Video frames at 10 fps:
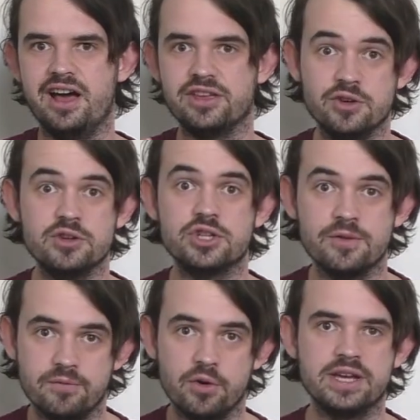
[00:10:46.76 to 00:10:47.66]
use
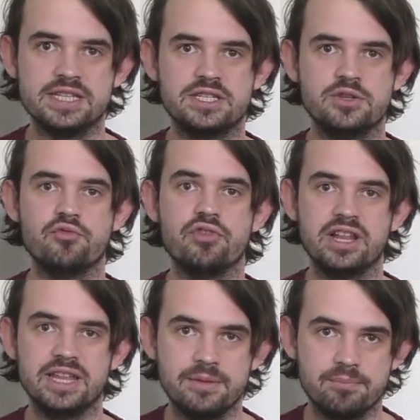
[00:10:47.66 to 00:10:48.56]
your voice to
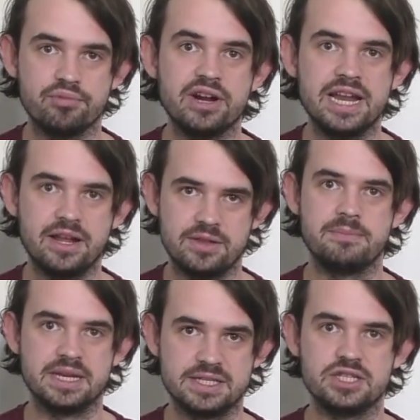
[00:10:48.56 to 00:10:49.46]
really bring out the
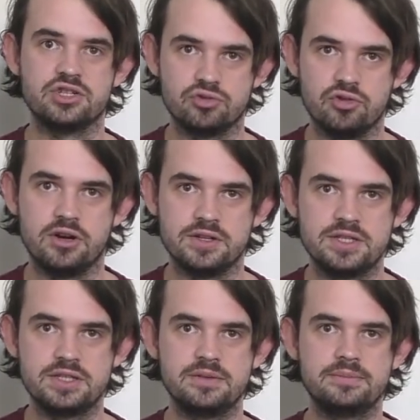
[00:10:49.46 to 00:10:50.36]
message
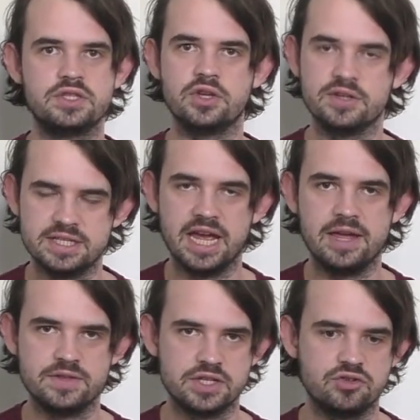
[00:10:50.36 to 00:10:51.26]
across. So
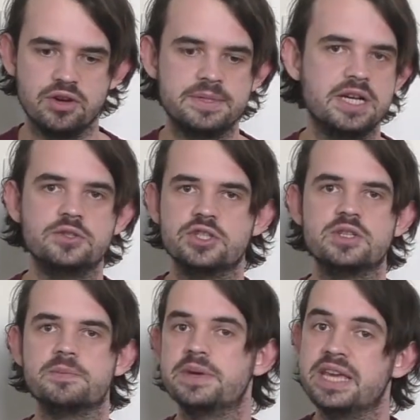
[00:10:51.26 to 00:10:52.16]
say the script tells you
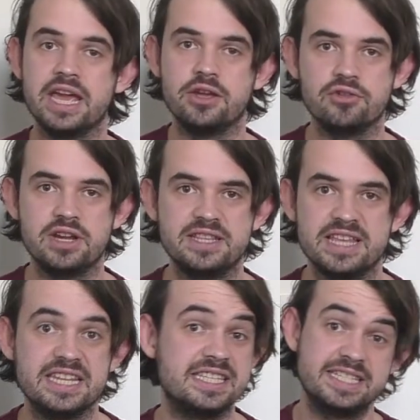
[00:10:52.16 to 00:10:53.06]
to be angry,
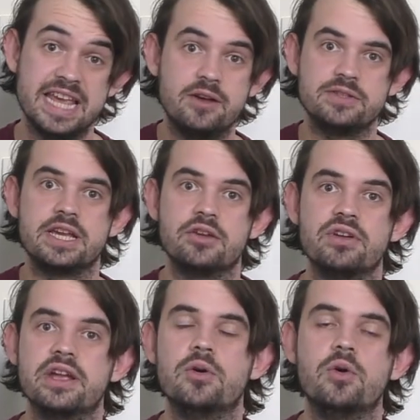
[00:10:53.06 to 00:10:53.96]
then sound
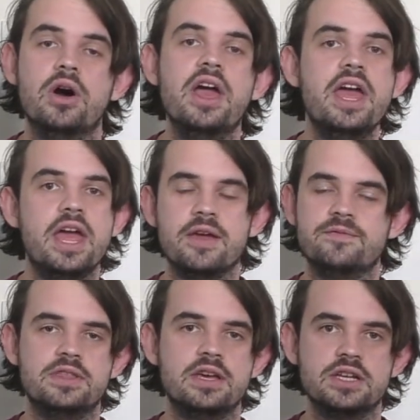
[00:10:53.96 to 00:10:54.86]
angry. Or
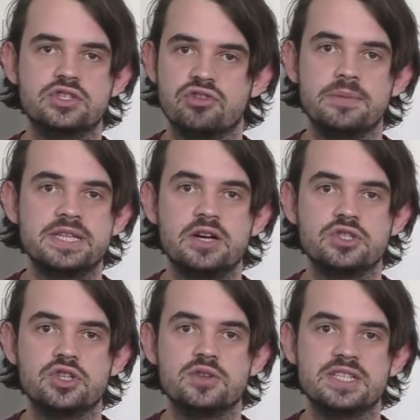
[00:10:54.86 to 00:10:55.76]
if the script
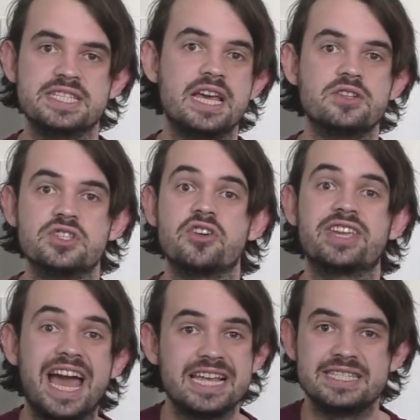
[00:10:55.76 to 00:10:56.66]
tells you to sound
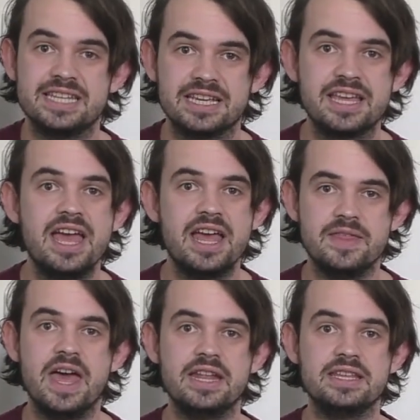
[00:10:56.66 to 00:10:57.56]
sarcastic,
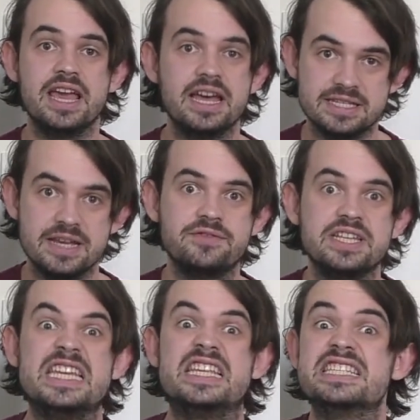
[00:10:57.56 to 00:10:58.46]
then yeah,
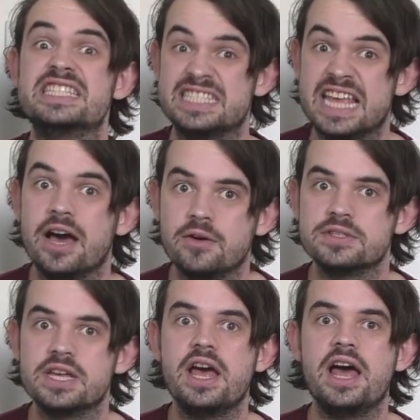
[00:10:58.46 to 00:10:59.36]
definitely
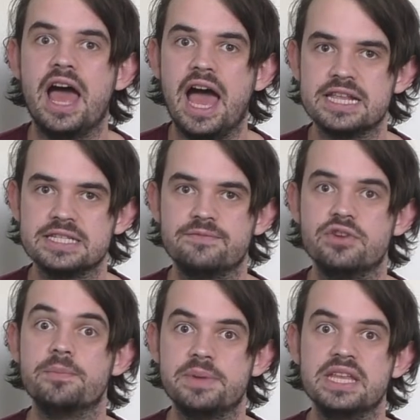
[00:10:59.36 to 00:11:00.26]
sound as if
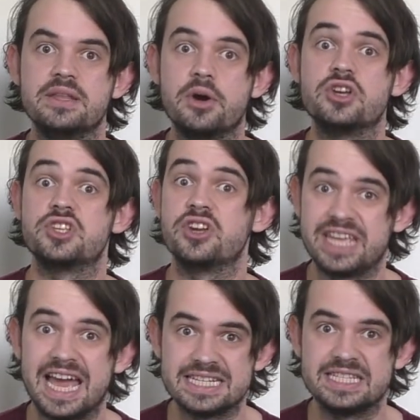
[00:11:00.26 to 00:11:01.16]
you're being the most
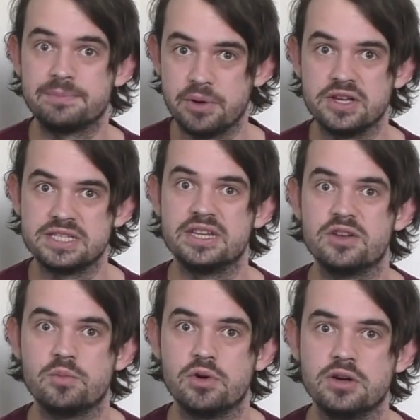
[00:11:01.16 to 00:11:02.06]
sarcastic person in
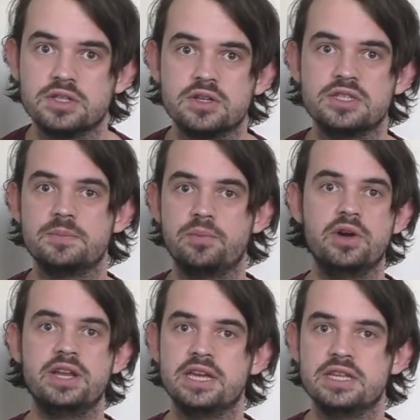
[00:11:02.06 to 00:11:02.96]
the world. Because the
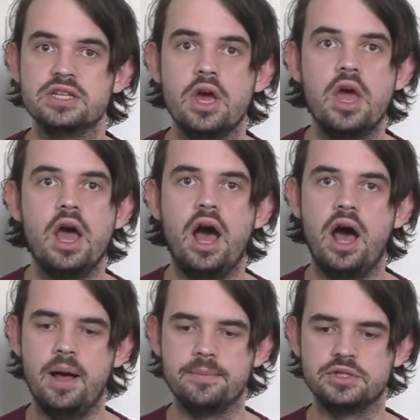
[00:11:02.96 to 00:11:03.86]
point is
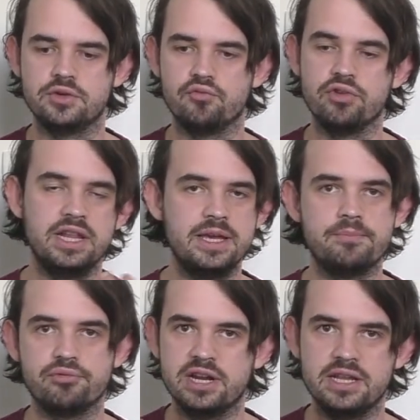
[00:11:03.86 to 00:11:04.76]
to really
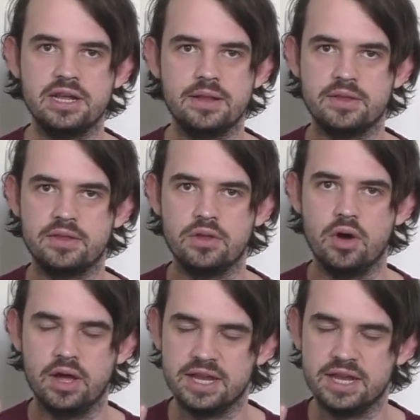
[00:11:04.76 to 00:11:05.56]
bring the